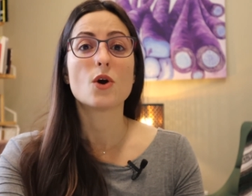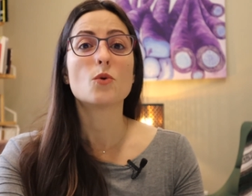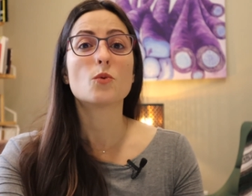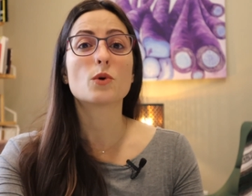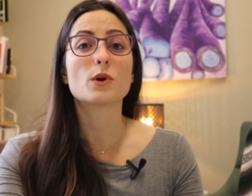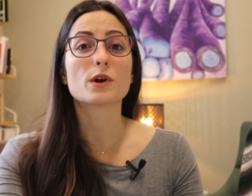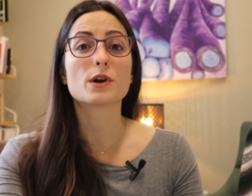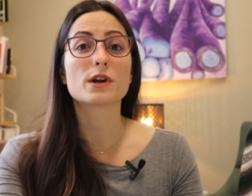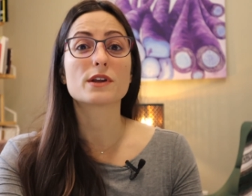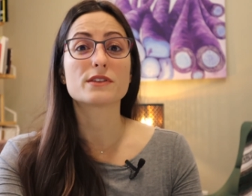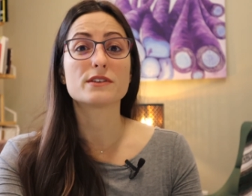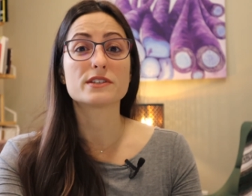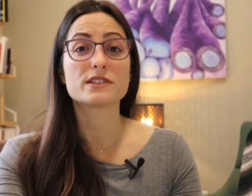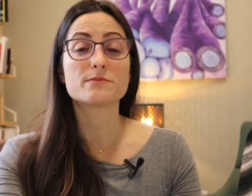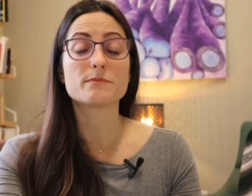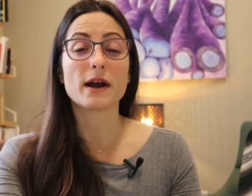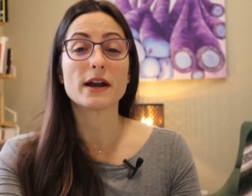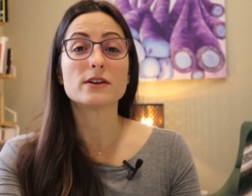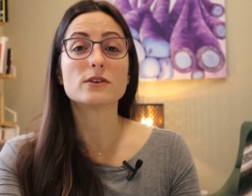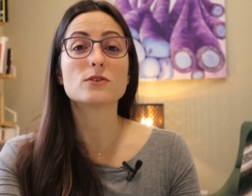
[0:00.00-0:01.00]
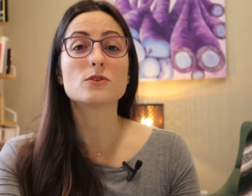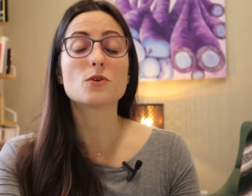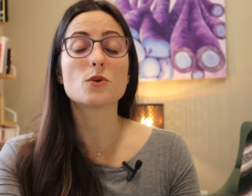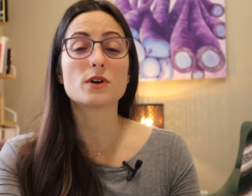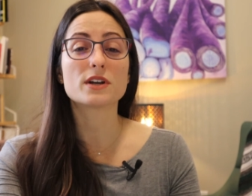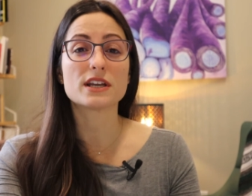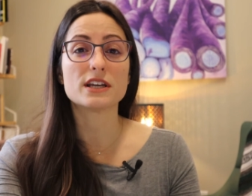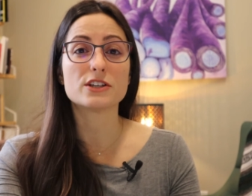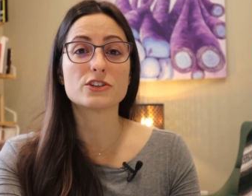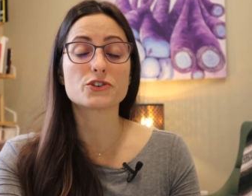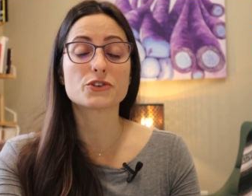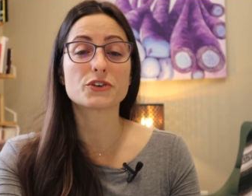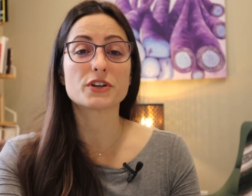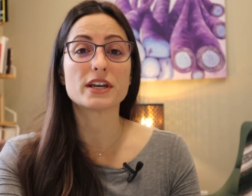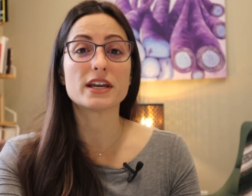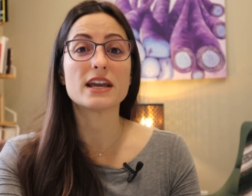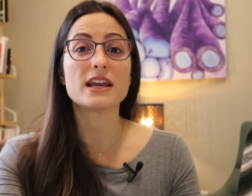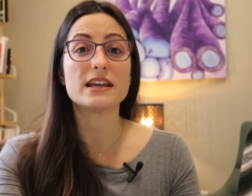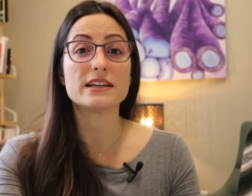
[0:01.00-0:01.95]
where the spinal cord injury